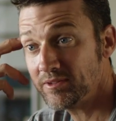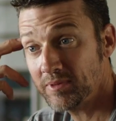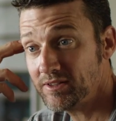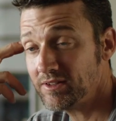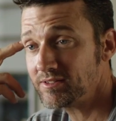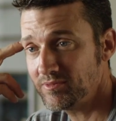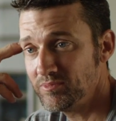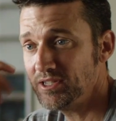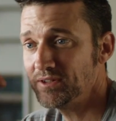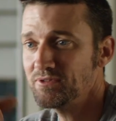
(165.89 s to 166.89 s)
It made sense to
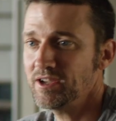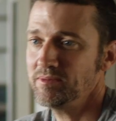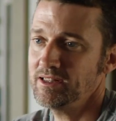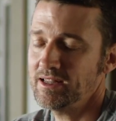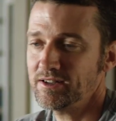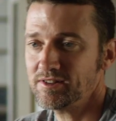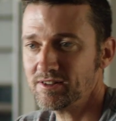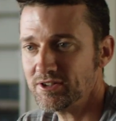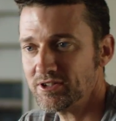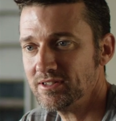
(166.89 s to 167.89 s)
me to frame it in that
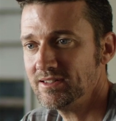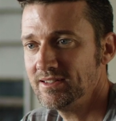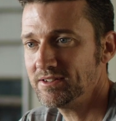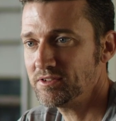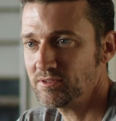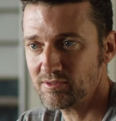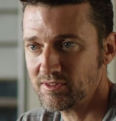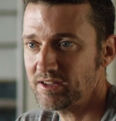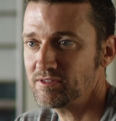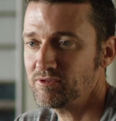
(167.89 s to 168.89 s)
discussion, because those
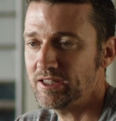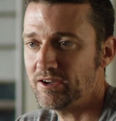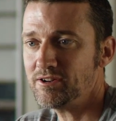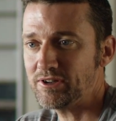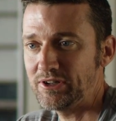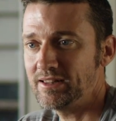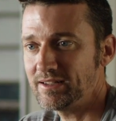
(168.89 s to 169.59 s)
things really are good.